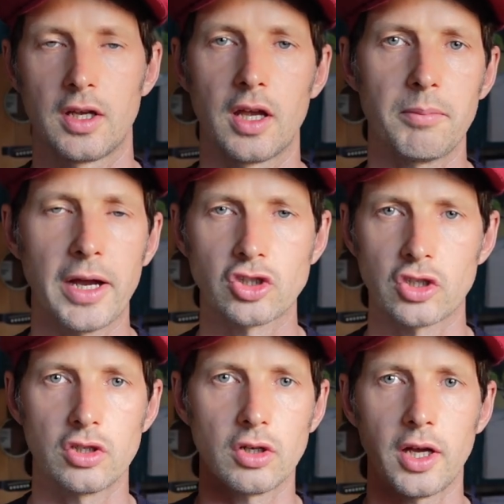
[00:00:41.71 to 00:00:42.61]

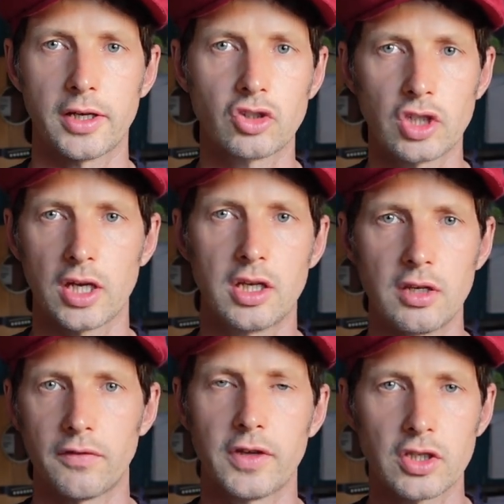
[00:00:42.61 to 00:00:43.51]
imagine you're like
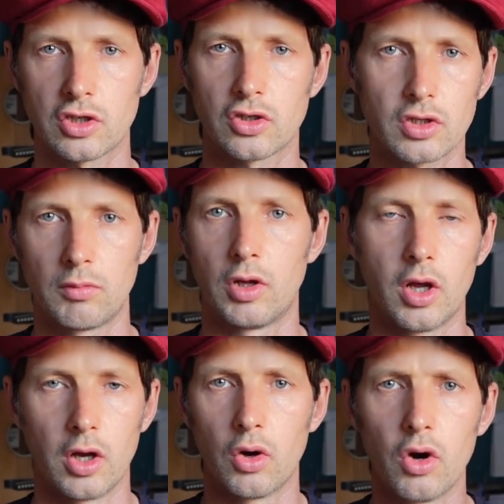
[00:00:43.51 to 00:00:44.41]
shaking your fist at someone
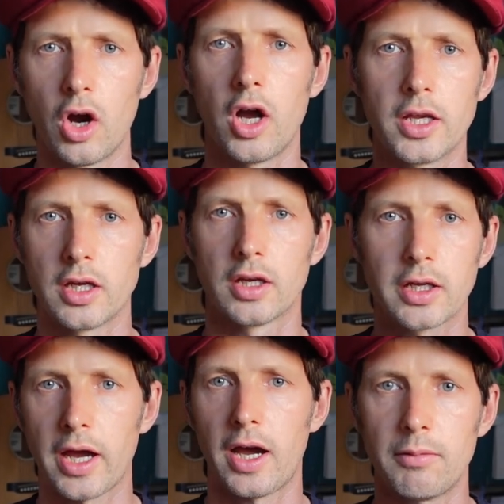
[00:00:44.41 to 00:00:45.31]
like, "Oi,
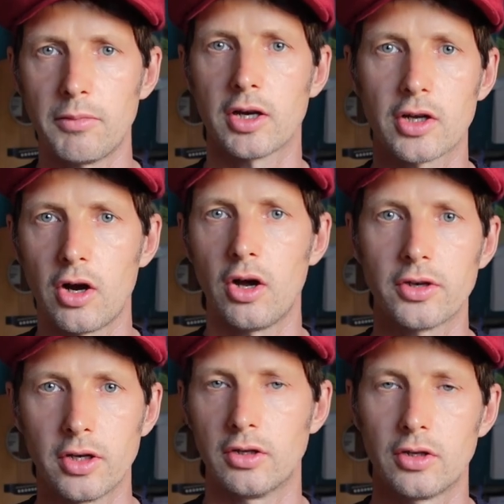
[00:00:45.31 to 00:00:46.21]
get out my
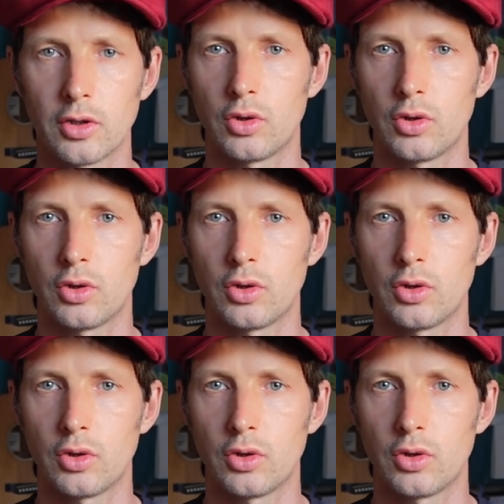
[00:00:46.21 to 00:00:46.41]
garden."